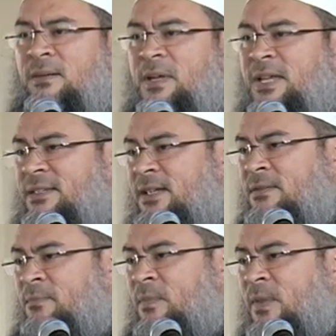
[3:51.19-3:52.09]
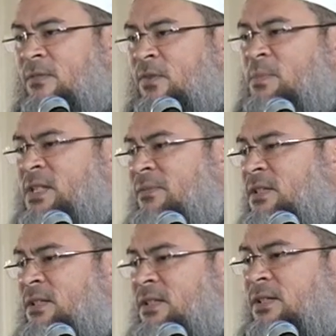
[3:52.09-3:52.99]
meeting from
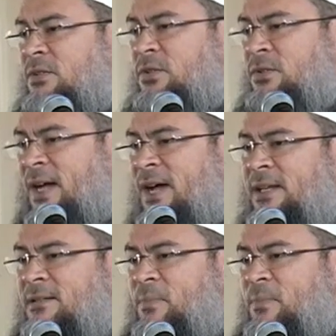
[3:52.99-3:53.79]
7 to 9